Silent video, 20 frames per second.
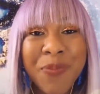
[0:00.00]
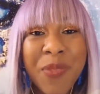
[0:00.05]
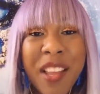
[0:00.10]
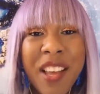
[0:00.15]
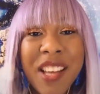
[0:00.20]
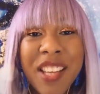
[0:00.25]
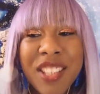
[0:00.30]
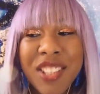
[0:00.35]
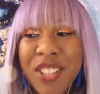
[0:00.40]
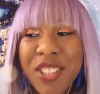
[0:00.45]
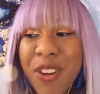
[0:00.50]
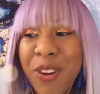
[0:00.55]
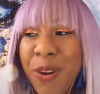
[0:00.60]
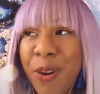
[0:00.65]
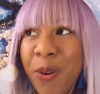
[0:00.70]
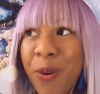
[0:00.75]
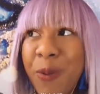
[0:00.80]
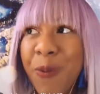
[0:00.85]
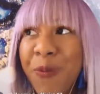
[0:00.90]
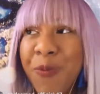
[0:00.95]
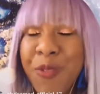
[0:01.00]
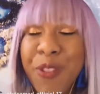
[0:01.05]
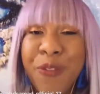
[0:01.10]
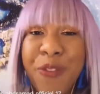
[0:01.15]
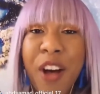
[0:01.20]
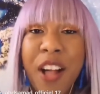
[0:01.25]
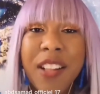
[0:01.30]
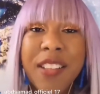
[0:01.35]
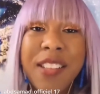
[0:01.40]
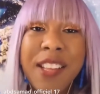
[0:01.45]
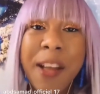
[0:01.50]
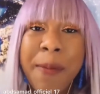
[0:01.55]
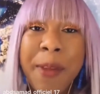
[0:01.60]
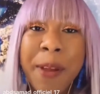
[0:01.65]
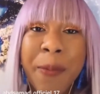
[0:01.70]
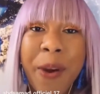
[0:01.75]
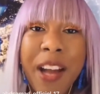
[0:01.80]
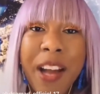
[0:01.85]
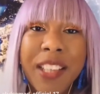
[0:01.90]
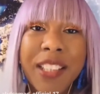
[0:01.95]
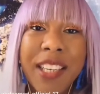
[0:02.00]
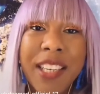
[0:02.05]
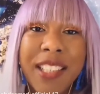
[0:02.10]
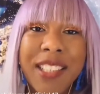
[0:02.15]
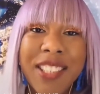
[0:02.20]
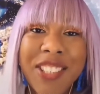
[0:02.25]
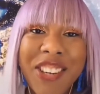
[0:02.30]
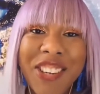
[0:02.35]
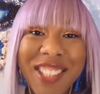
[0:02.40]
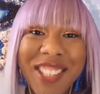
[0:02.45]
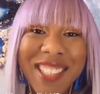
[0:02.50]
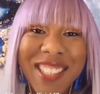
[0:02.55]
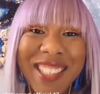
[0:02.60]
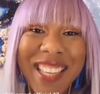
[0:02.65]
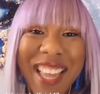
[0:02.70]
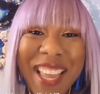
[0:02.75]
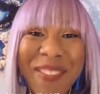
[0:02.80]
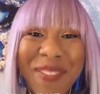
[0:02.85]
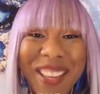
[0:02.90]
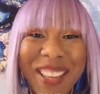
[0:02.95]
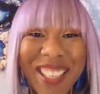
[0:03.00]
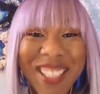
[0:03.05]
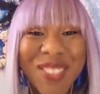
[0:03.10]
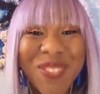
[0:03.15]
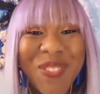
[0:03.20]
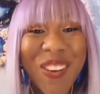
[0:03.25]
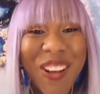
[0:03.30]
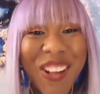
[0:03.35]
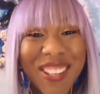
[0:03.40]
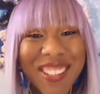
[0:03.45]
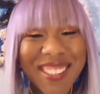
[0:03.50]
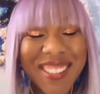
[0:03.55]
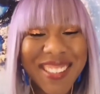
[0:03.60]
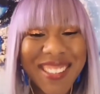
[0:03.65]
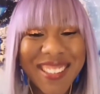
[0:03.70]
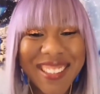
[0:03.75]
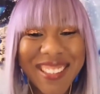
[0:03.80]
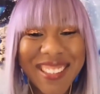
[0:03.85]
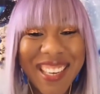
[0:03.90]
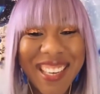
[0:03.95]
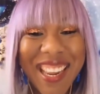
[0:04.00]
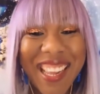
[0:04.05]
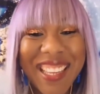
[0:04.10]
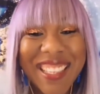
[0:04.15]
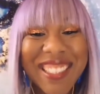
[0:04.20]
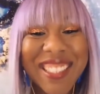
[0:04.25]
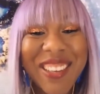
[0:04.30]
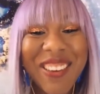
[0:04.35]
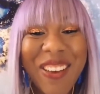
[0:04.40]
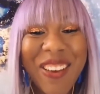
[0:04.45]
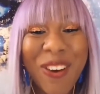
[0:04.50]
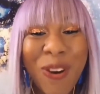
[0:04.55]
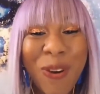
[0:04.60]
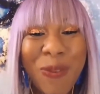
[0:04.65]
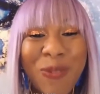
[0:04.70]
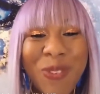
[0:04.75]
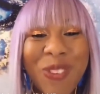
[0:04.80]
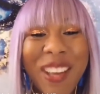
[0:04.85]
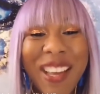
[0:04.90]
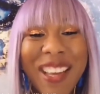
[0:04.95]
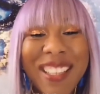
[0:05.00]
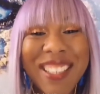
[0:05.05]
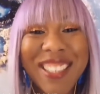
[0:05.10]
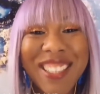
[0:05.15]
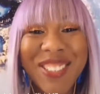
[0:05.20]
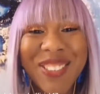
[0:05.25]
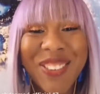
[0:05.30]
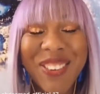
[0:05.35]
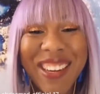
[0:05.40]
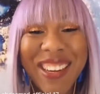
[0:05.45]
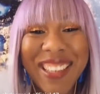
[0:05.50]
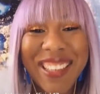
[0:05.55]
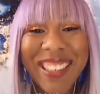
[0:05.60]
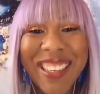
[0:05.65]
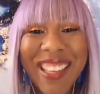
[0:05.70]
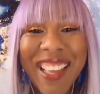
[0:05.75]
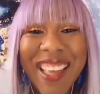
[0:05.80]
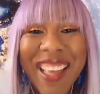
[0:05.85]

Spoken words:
So the Fall is Coming project starts today because fall starts today. So I hope you guys join.